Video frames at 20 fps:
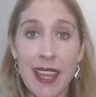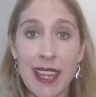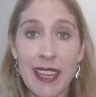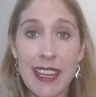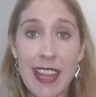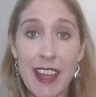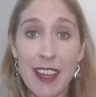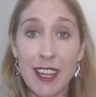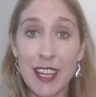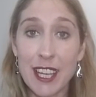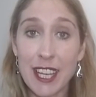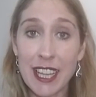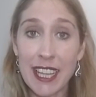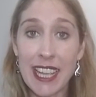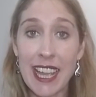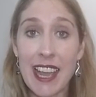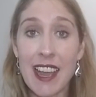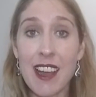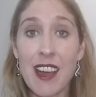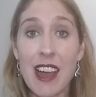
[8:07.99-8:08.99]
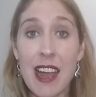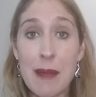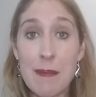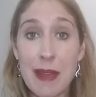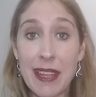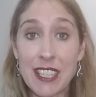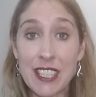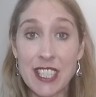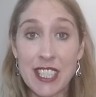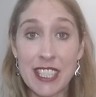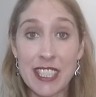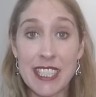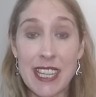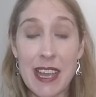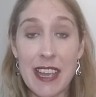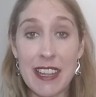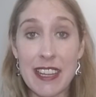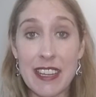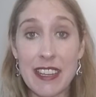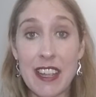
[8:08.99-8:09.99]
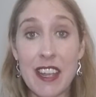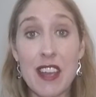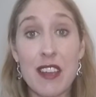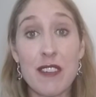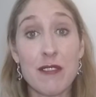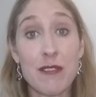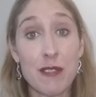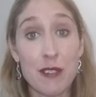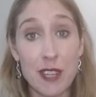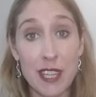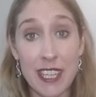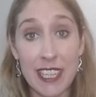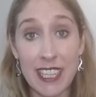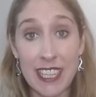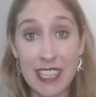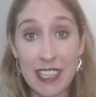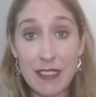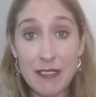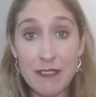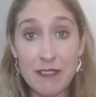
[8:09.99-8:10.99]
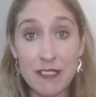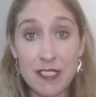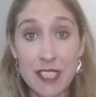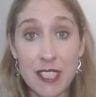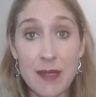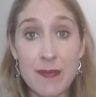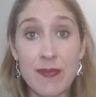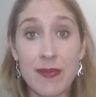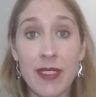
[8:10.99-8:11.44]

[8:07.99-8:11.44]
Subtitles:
Now earlier I mentioned a free gift.